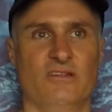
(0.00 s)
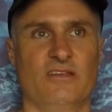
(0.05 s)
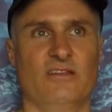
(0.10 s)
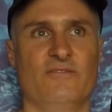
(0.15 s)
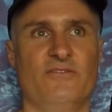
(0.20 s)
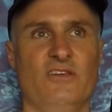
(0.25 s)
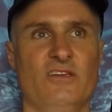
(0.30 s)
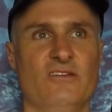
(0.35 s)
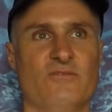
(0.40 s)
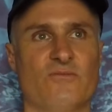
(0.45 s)
and
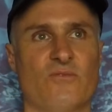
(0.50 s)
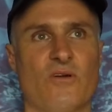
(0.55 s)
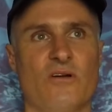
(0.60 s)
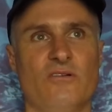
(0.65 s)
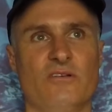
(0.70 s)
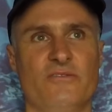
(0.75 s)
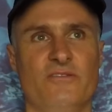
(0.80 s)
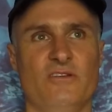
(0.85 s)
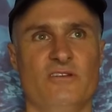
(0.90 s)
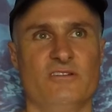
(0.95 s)
if you've
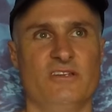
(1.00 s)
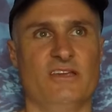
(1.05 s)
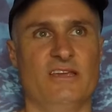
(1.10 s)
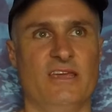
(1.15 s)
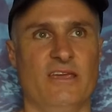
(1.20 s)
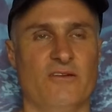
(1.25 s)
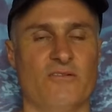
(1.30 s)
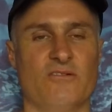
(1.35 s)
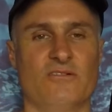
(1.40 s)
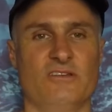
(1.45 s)
got your
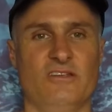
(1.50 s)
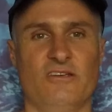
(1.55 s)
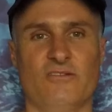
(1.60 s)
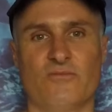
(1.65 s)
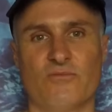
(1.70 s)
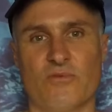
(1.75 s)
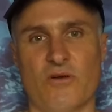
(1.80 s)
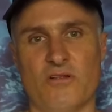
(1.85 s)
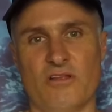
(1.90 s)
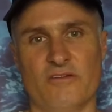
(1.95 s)
gear on, you
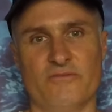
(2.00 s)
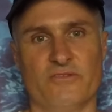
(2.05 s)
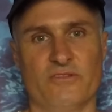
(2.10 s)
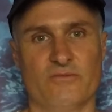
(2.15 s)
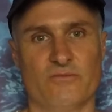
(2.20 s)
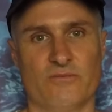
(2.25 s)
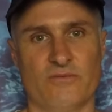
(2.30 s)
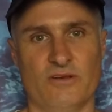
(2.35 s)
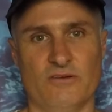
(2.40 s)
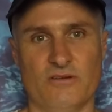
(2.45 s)
can roll over
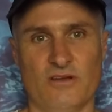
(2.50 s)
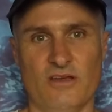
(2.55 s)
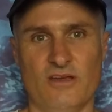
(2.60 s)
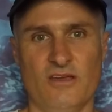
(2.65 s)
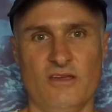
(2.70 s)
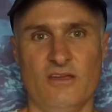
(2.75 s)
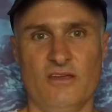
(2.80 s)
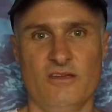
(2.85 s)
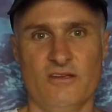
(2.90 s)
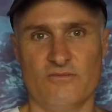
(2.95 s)
the reel
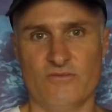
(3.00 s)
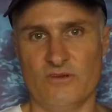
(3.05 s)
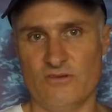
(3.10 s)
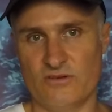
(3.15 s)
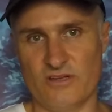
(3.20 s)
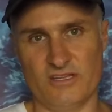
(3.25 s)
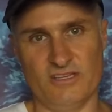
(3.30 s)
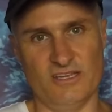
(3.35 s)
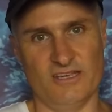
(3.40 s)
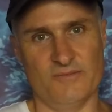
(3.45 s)

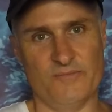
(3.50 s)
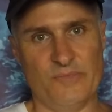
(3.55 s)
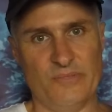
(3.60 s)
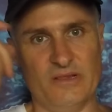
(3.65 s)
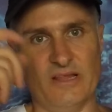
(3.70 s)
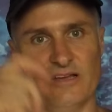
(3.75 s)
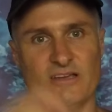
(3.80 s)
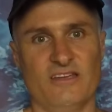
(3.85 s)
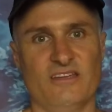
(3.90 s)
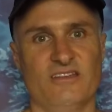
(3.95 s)
gun, you can
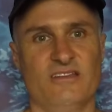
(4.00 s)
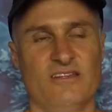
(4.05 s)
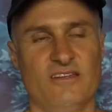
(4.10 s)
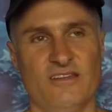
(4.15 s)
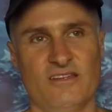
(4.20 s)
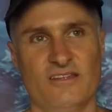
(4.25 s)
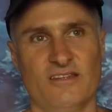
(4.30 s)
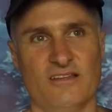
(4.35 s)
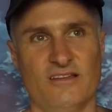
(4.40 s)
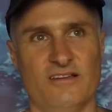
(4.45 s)
plug it,
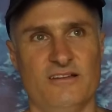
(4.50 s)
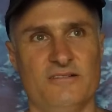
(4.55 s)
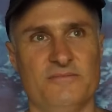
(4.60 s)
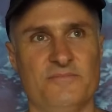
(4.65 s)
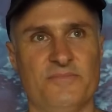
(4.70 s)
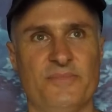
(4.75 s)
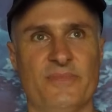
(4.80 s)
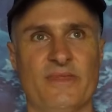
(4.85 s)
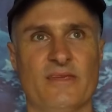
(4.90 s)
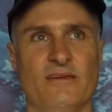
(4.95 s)

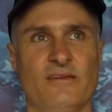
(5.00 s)
and